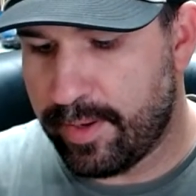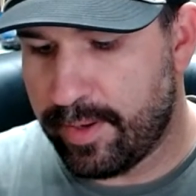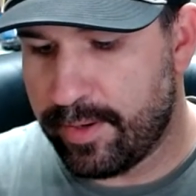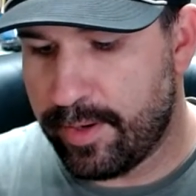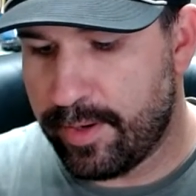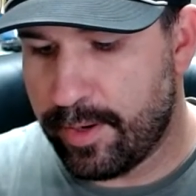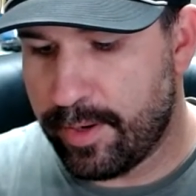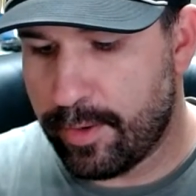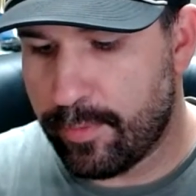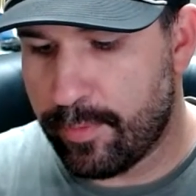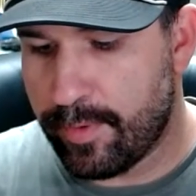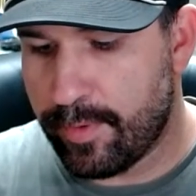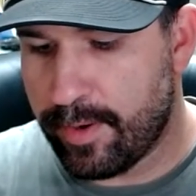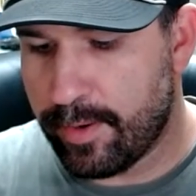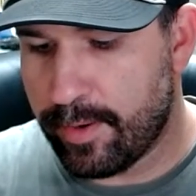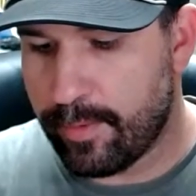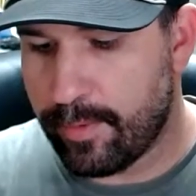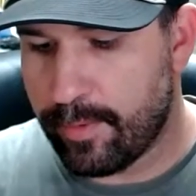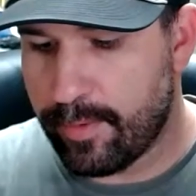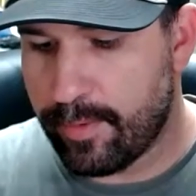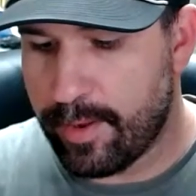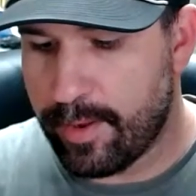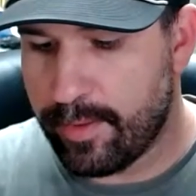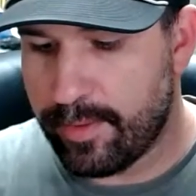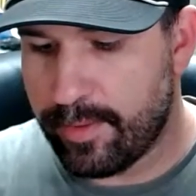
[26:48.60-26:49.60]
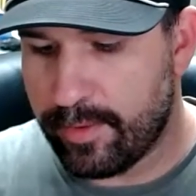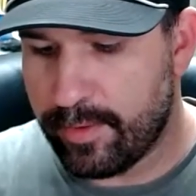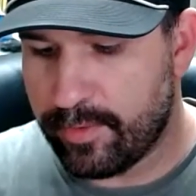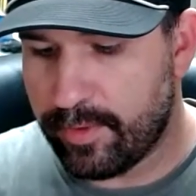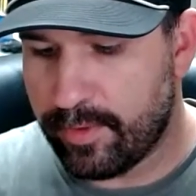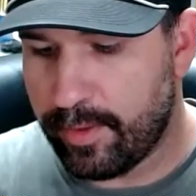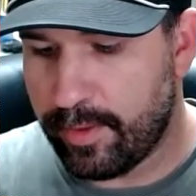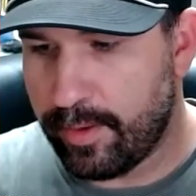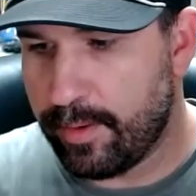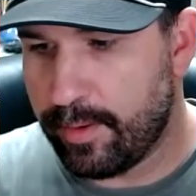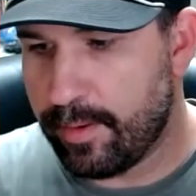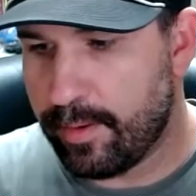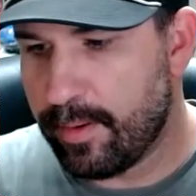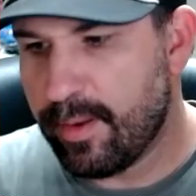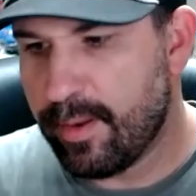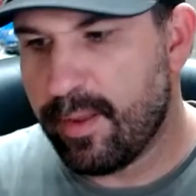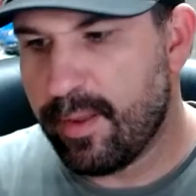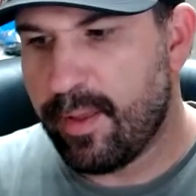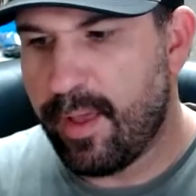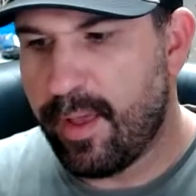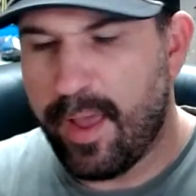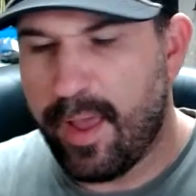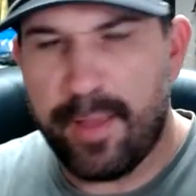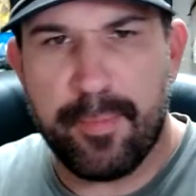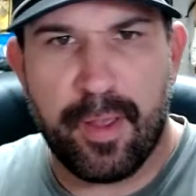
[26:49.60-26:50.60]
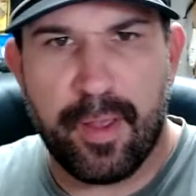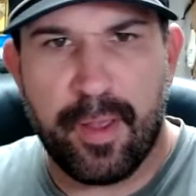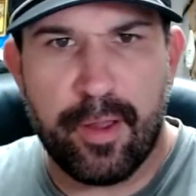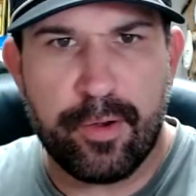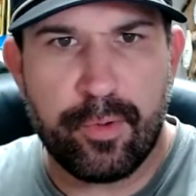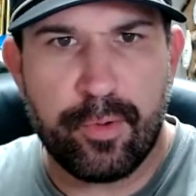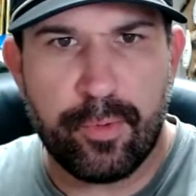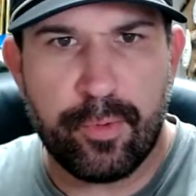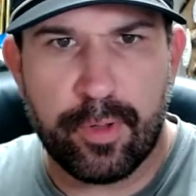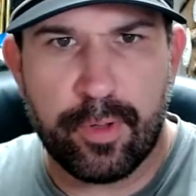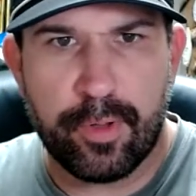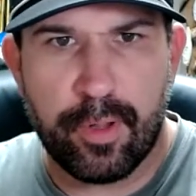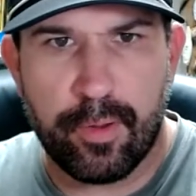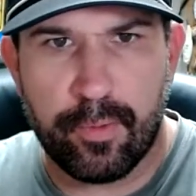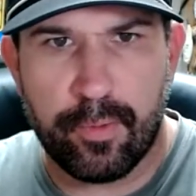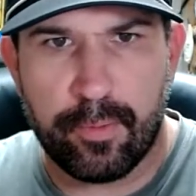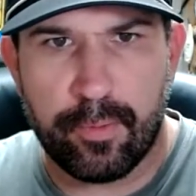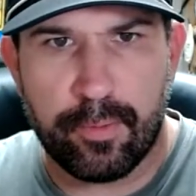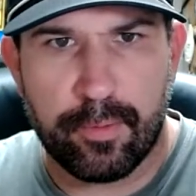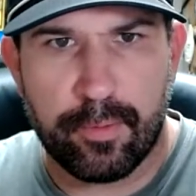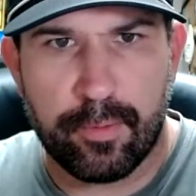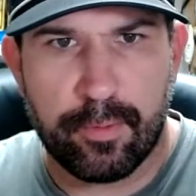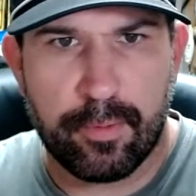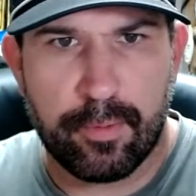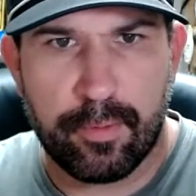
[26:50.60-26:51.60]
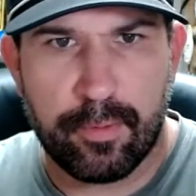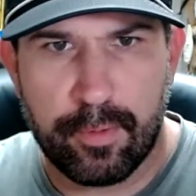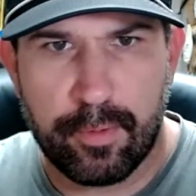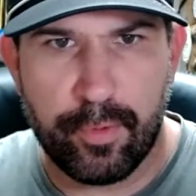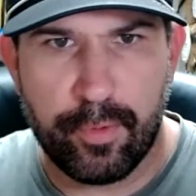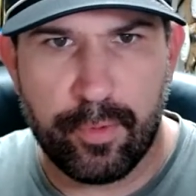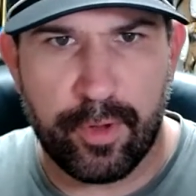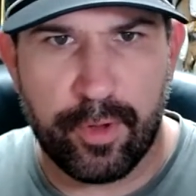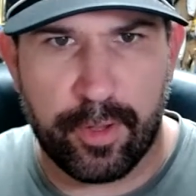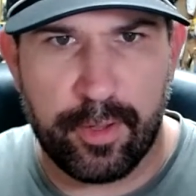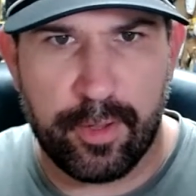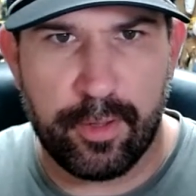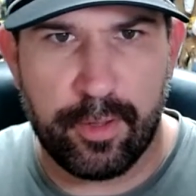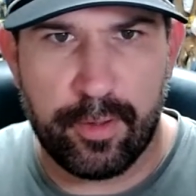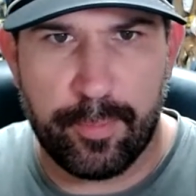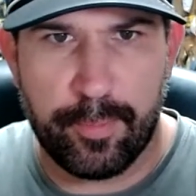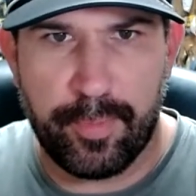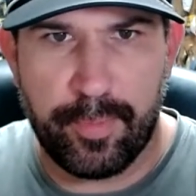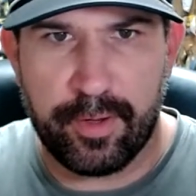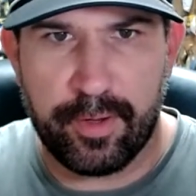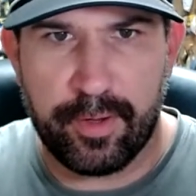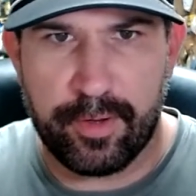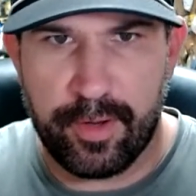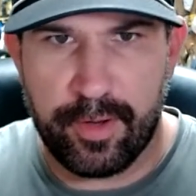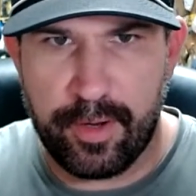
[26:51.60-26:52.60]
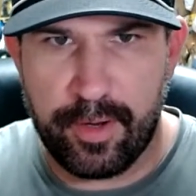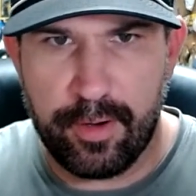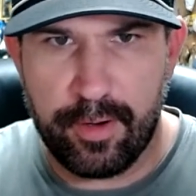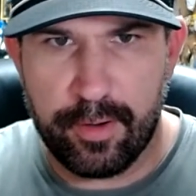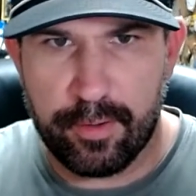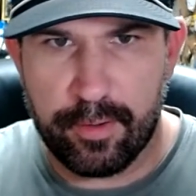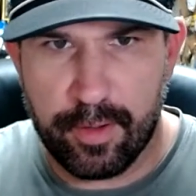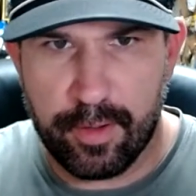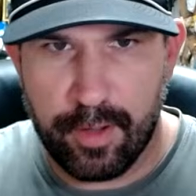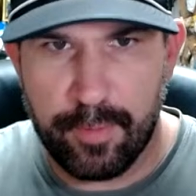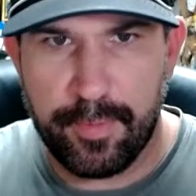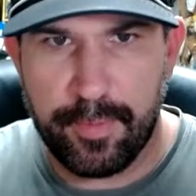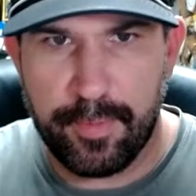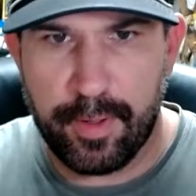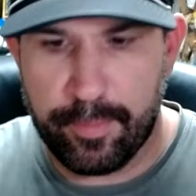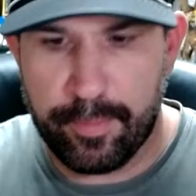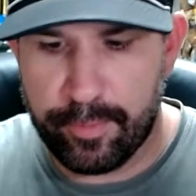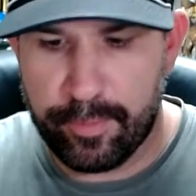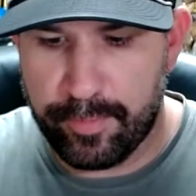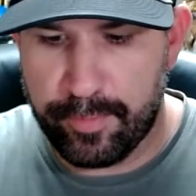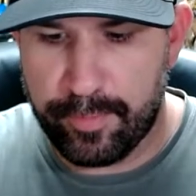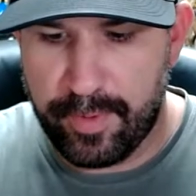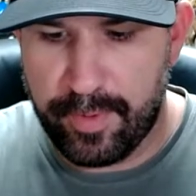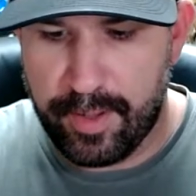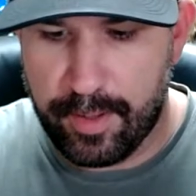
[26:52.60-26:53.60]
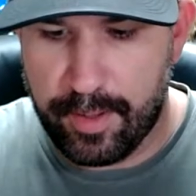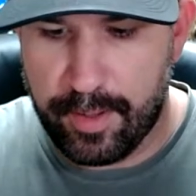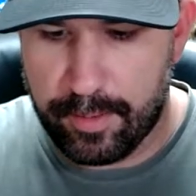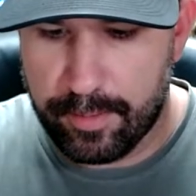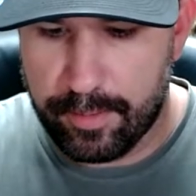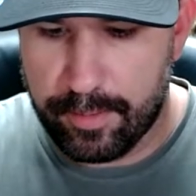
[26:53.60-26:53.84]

deer running around that said, hey, man, you want to kill a big deer? Come hunt with me.